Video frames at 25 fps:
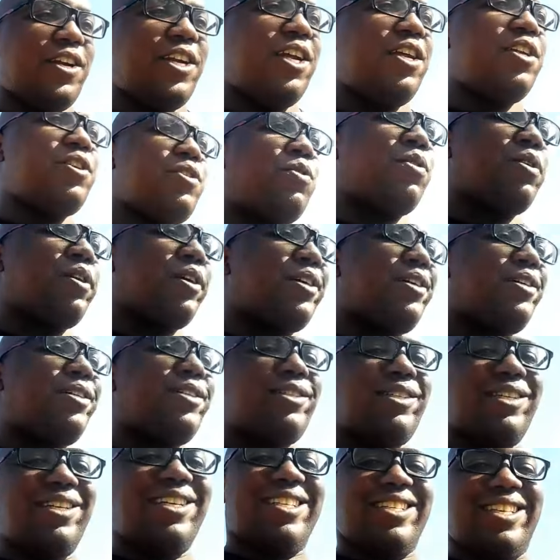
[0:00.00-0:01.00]
Yunier
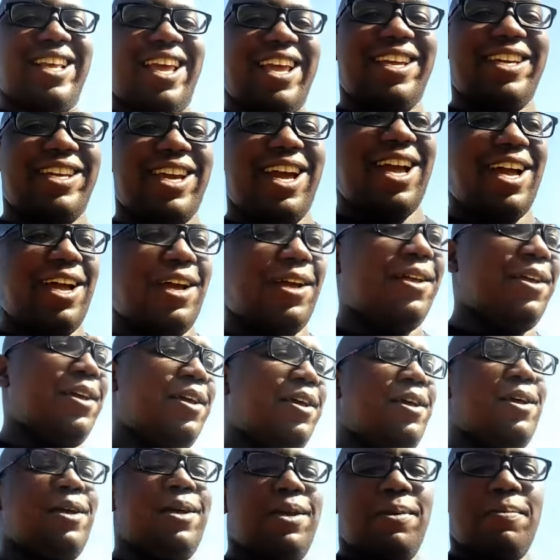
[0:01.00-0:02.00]
Dorticos is a
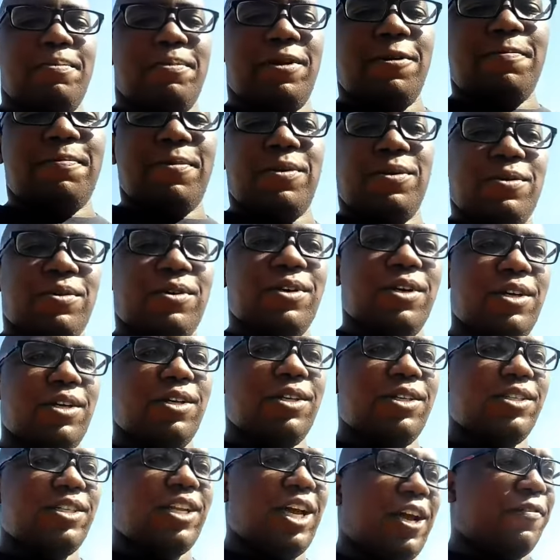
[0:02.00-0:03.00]
guy
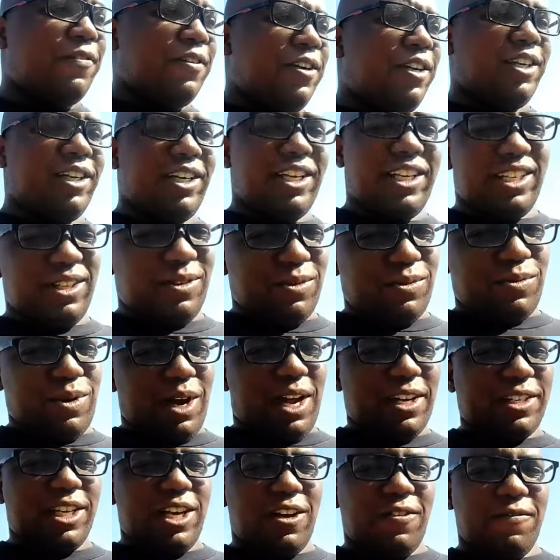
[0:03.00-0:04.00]
people definitely need
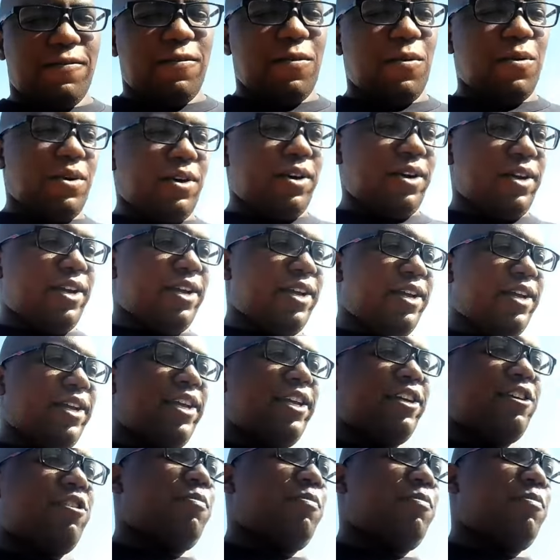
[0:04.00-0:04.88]
to watch out for.